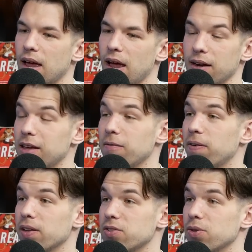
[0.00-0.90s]
And he
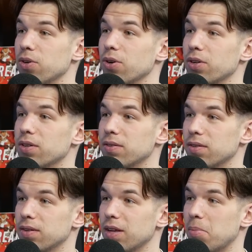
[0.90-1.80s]
felt too good
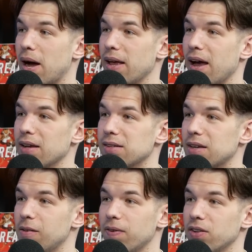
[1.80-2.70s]
in my eyes.
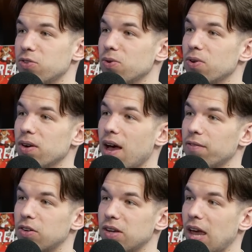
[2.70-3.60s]
He felt too good
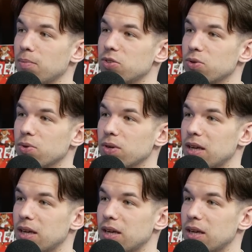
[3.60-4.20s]
after Game 2.